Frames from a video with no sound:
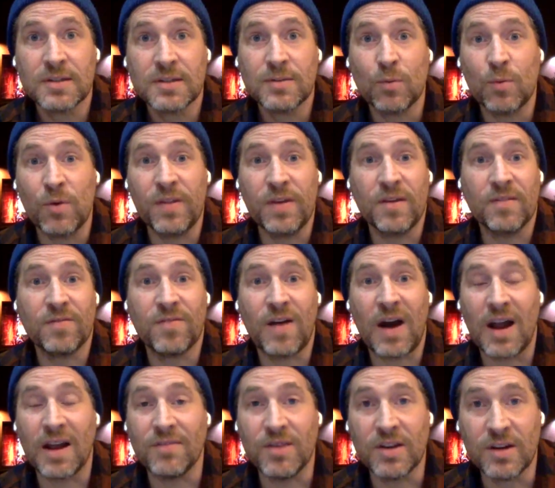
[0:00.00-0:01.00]
within
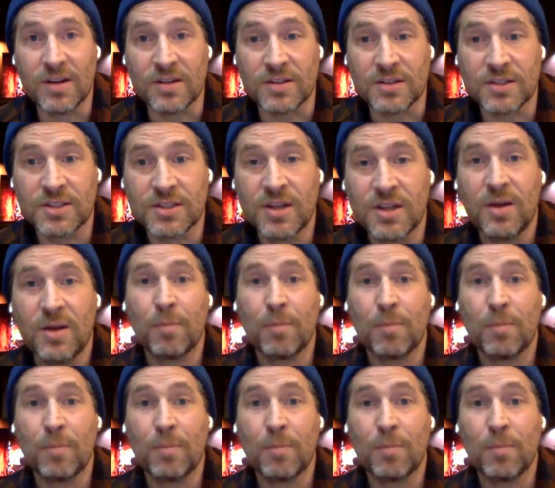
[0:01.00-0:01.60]
5 years,